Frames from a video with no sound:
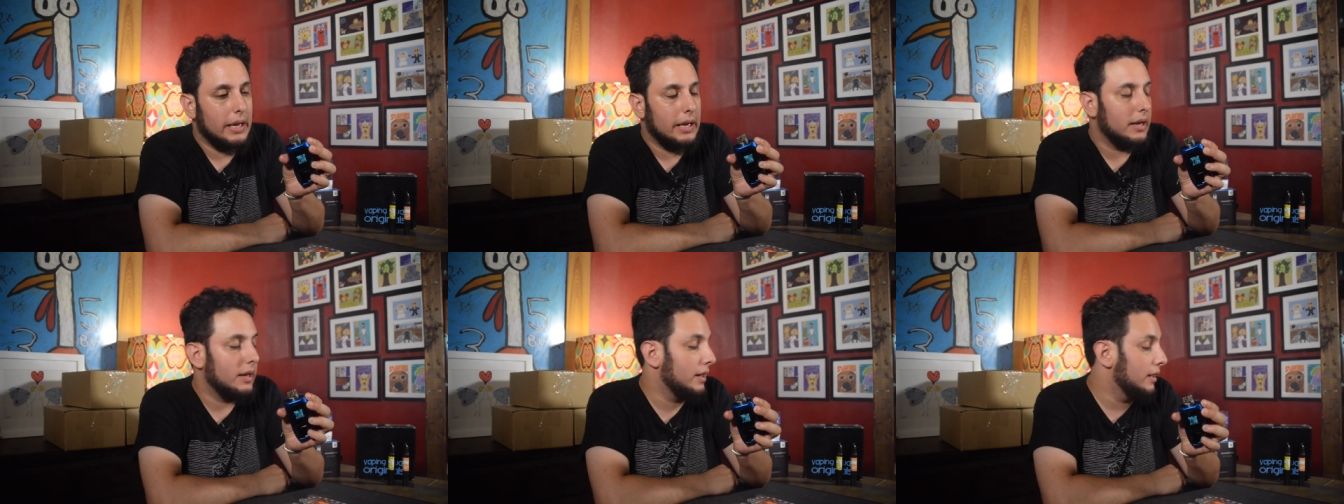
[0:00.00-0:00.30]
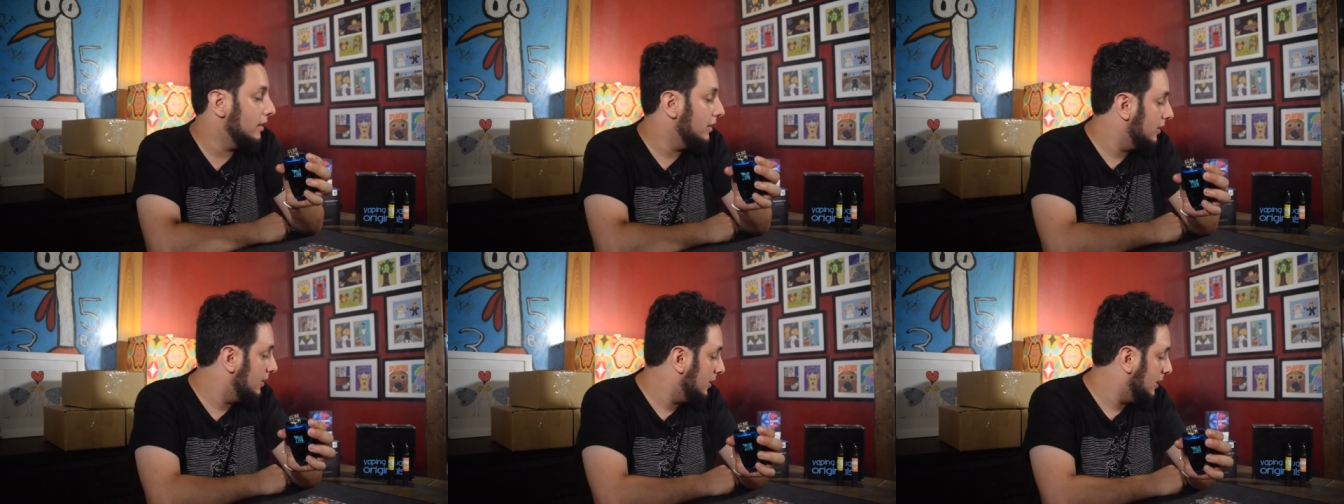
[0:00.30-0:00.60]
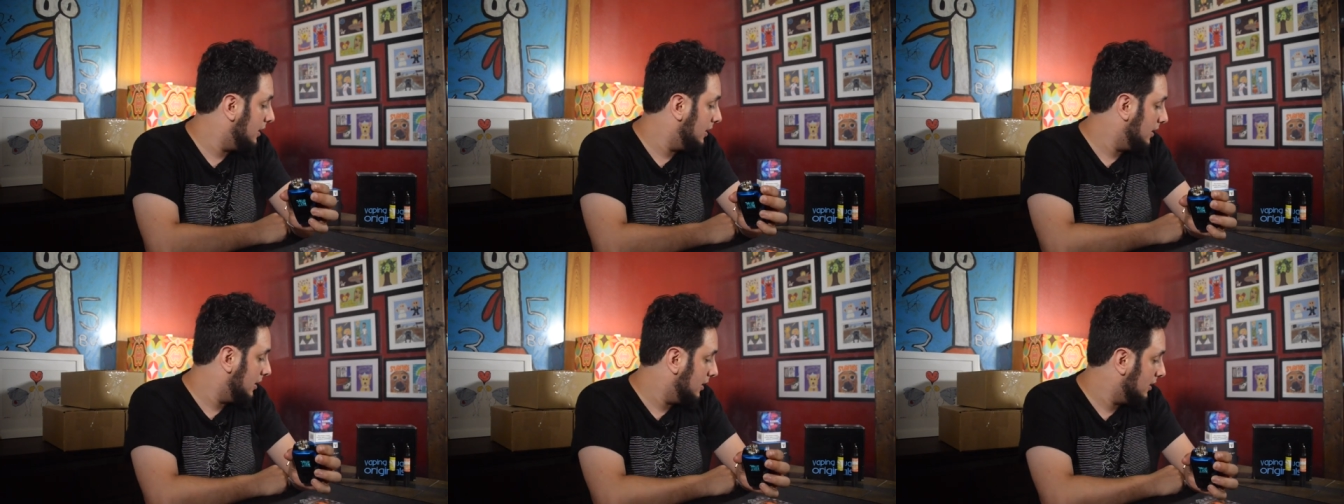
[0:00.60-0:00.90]
in
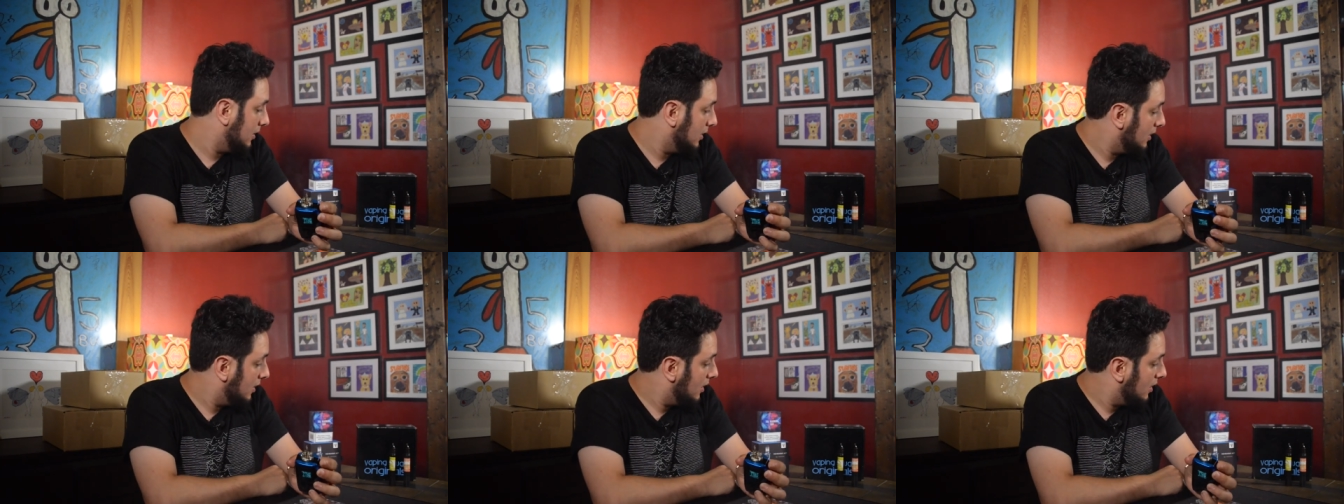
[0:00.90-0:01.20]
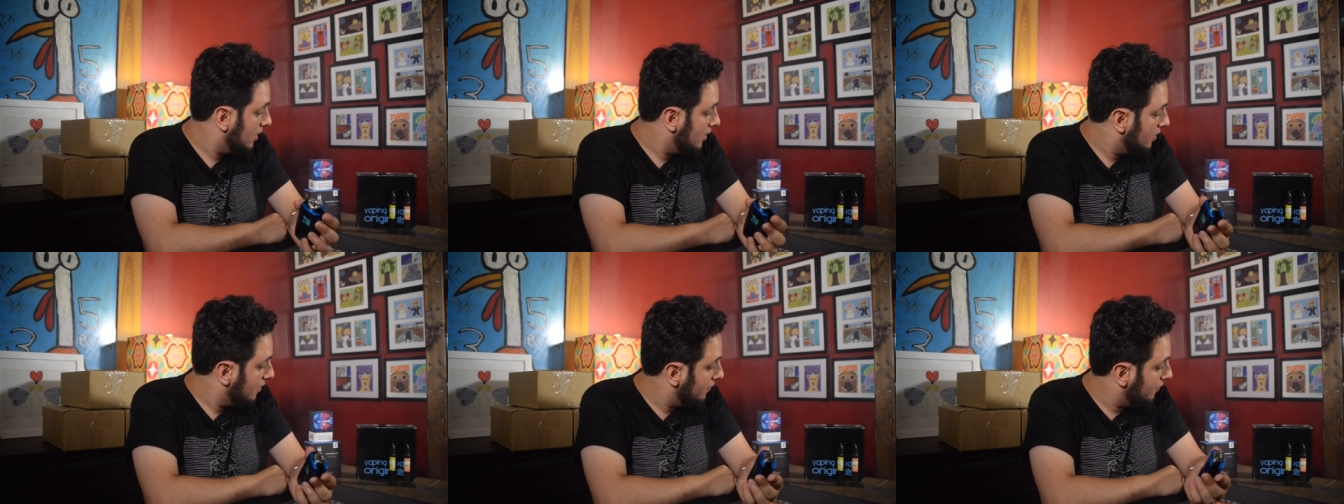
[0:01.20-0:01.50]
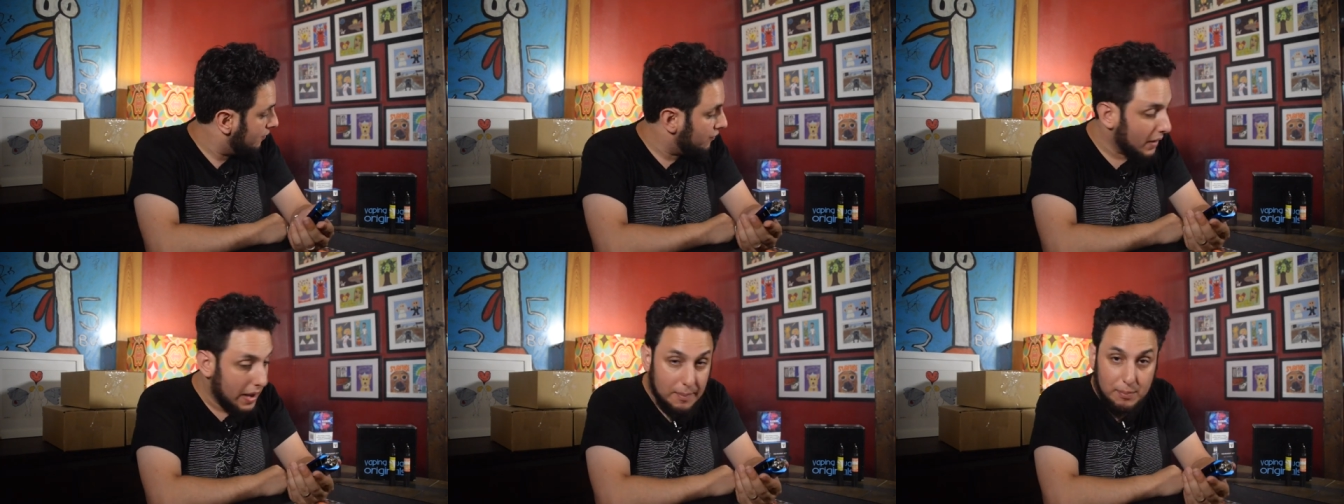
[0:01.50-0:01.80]
the
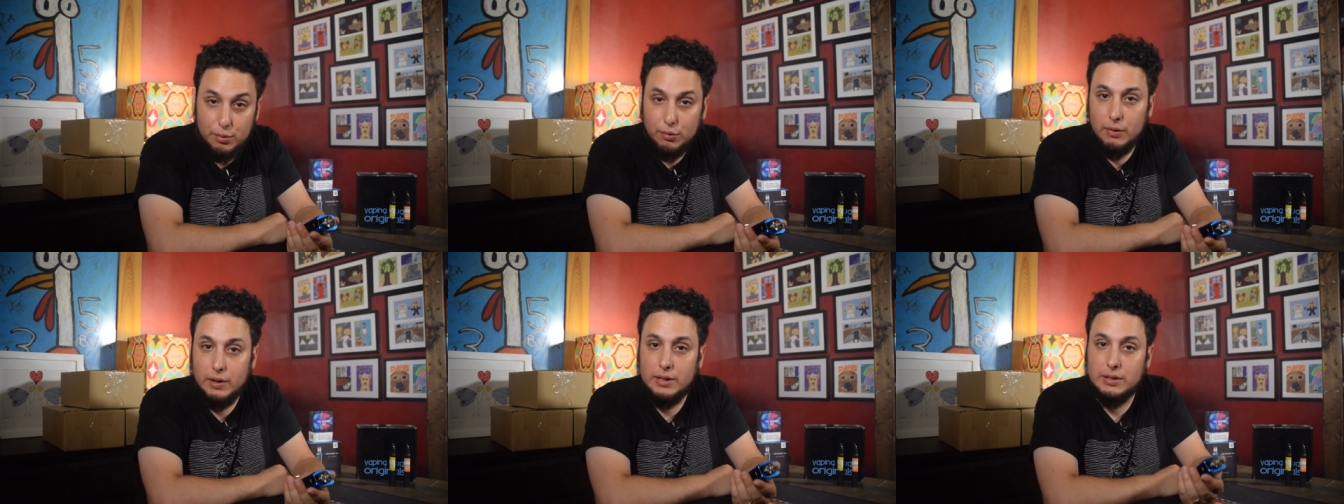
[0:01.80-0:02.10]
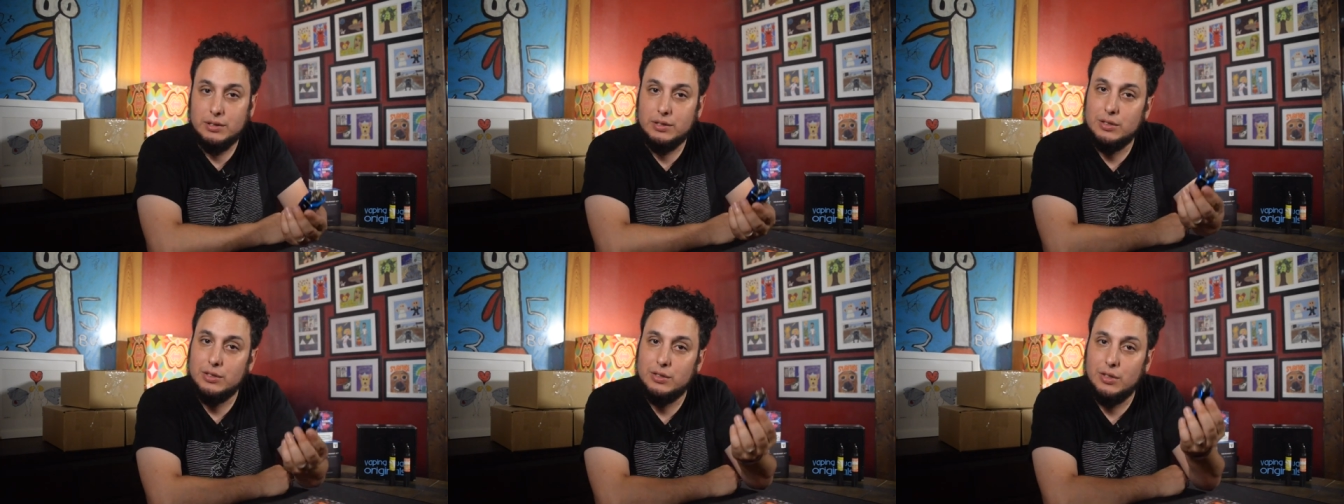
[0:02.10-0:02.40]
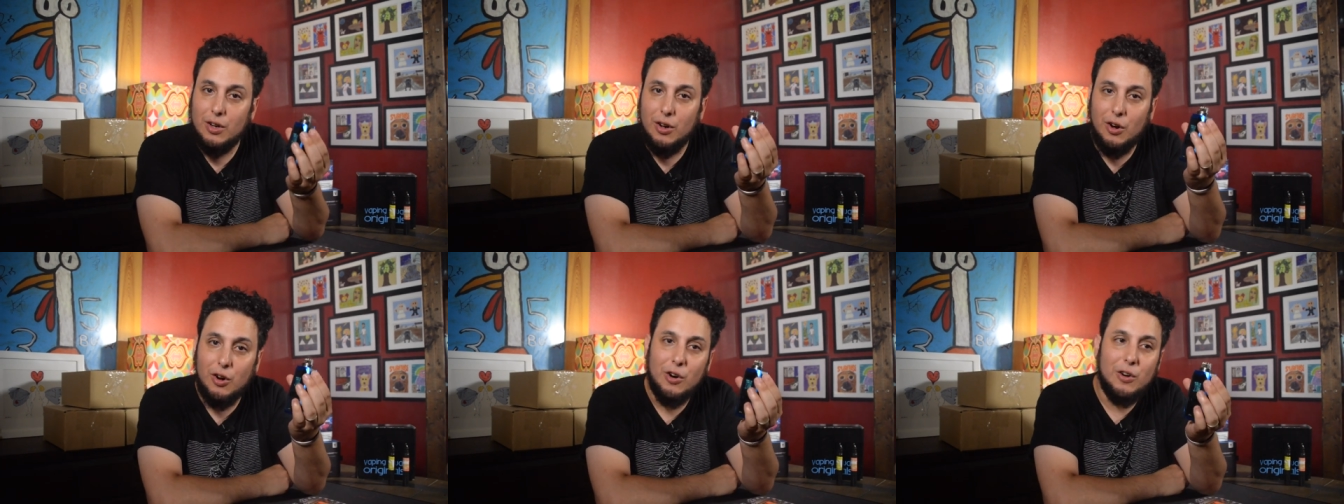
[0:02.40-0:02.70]
Vaporous
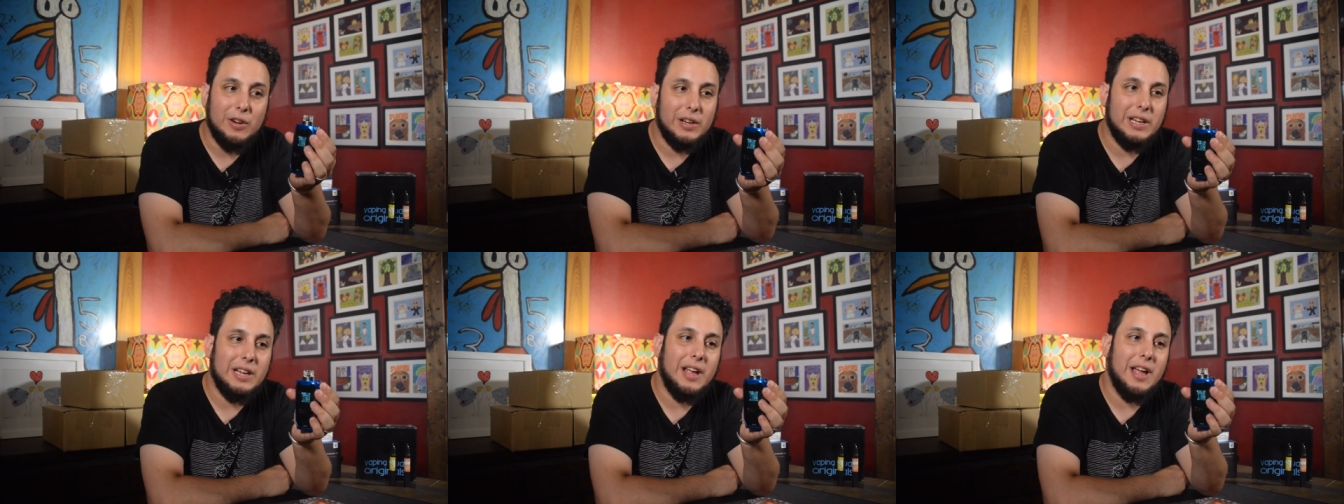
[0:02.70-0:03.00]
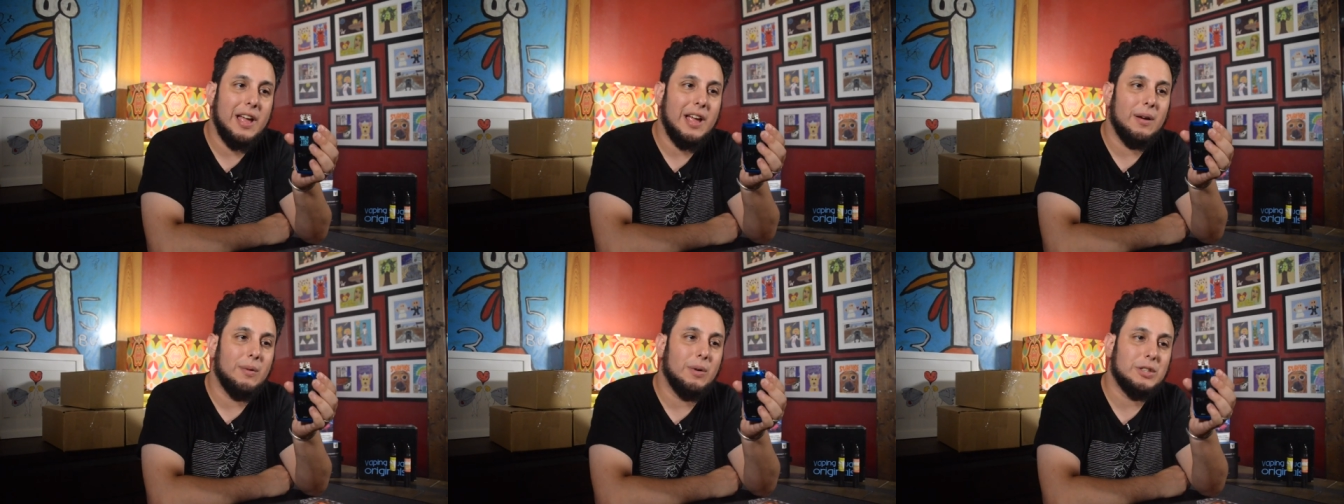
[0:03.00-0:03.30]
R D A,